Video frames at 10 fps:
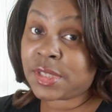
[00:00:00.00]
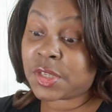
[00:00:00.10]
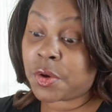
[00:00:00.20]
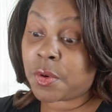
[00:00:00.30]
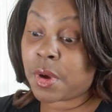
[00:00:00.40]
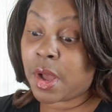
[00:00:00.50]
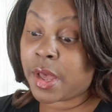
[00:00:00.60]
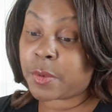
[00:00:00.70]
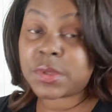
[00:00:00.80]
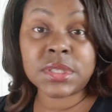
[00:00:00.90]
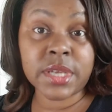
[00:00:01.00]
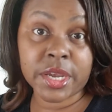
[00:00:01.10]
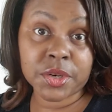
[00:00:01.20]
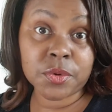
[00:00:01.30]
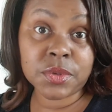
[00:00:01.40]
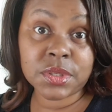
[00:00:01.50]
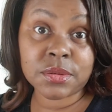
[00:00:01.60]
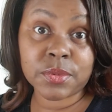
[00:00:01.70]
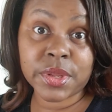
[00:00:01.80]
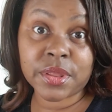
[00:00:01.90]
So I was
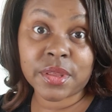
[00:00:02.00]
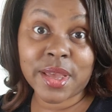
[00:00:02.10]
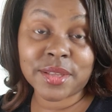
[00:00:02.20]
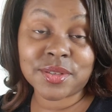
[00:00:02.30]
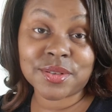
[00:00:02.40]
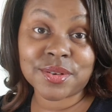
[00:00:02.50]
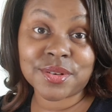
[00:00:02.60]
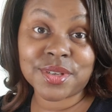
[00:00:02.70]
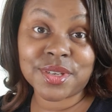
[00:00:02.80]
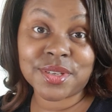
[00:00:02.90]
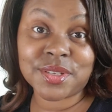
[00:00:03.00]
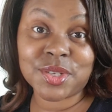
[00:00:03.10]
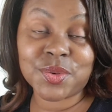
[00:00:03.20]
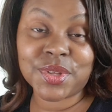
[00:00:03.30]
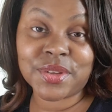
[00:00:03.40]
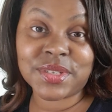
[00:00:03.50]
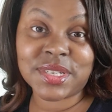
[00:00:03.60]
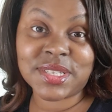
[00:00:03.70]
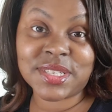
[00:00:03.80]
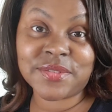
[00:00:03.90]
diagnosed with cancer in
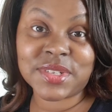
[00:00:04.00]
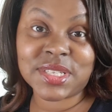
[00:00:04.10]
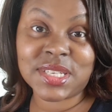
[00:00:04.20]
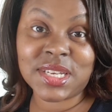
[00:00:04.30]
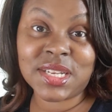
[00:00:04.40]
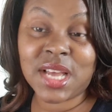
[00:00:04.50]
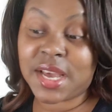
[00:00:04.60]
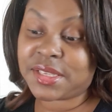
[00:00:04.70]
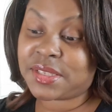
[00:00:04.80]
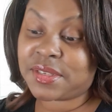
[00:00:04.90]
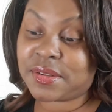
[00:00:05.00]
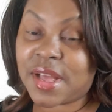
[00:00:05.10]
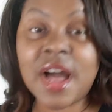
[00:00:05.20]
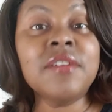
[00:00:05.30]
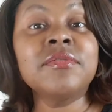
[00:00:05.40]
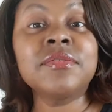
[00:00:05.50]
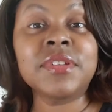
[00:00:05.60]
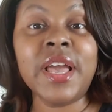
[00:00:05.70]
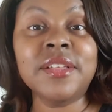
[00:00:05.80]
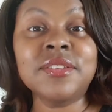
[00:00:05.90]
2017. I still have
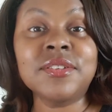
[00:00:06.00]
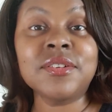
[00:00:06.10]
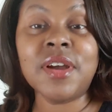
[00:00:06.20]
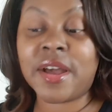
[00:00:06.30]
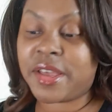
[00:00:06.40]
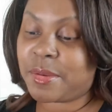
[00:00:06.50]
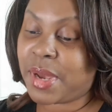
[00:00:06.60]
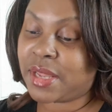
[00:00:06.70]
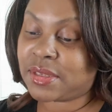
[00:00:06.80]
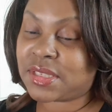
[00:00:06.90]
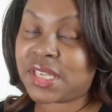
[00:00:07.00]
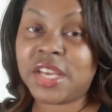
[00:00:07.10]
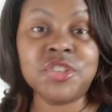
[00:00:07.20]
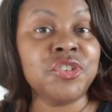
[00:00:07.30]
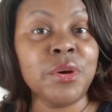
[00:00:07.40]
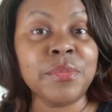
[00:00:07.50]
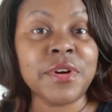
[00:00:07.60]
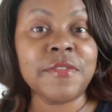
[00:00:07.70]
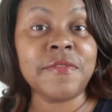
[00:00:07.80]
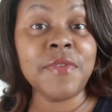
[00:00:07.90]
cancer. I am at stage
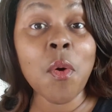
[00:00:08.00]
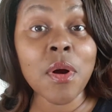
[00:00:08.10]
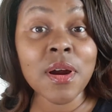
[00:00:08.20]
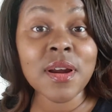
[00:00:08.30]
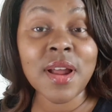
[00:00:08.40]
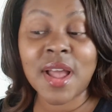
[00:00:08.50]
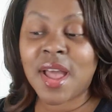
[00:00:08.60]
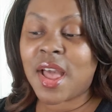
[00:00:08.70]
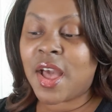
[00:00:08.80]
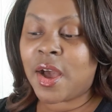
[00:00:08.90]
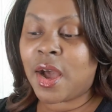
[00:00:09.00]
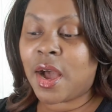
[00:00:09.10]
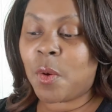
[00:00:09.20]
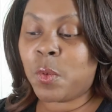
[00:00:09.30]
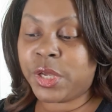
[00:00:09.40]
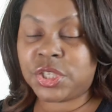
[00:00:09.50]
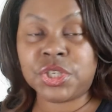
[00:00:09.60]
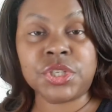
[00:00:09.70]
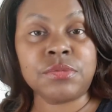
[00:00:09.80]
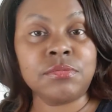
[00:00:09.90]
number 4,
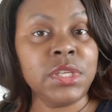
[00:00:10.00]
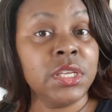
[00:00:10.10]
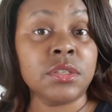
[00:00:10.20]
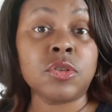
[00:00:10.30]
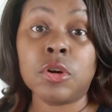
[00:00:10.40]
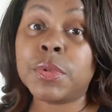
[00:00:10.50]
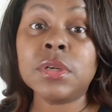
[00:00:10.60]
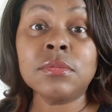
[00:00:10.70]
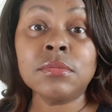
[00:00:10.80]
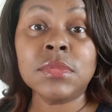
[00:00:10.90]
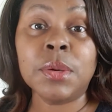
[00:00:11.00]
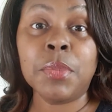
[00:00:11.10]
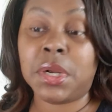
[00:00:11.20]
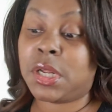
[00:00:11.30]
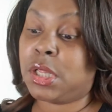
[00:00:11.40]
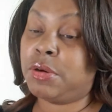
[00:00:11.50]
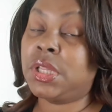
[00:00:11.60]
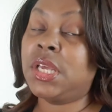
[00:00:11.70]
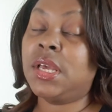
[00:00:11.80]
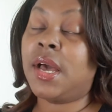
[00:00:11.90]
which is terminal, but
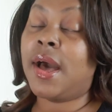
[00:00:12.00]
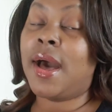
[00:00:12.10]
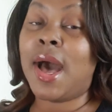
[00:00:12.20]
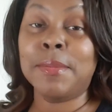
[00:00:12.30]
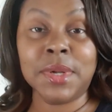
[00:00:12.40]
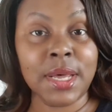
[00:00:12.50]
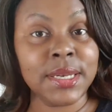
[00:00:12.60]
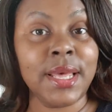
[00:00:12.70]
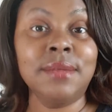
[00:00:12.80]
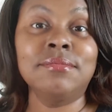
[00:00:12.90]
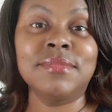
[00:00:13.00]
clearly I'm not dead.